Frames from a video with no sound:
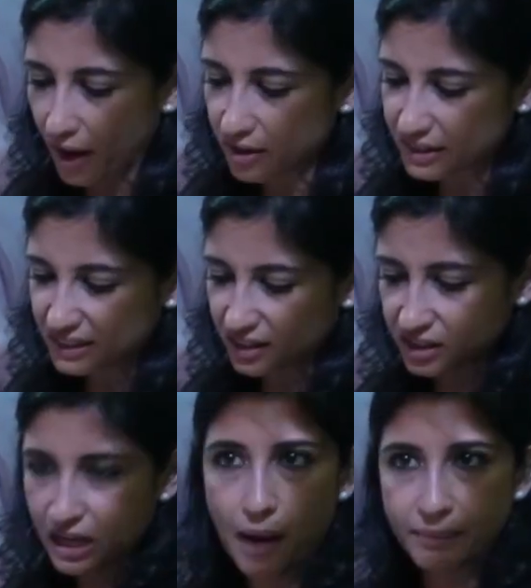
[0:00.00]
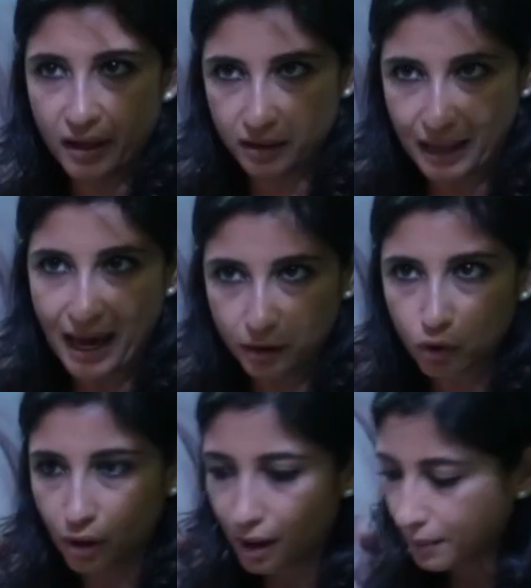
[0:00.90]
annoying. So that's
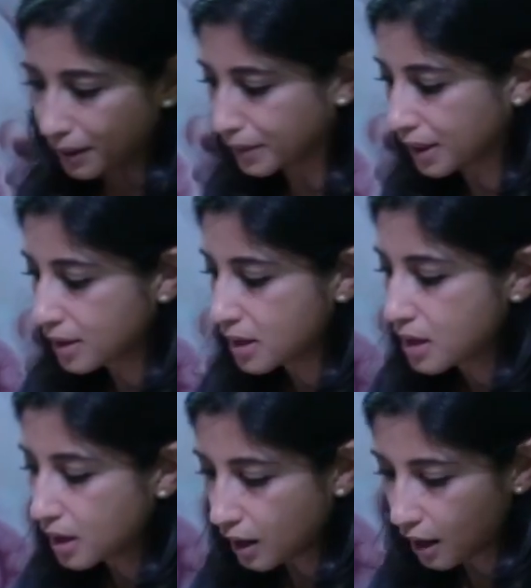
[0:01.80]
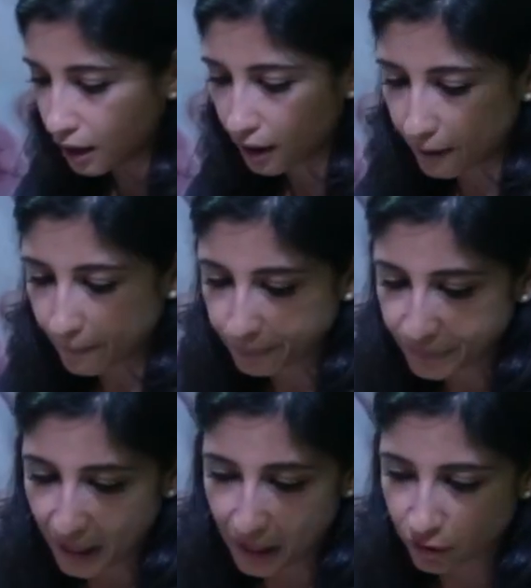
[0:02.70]
the second feature. A third very important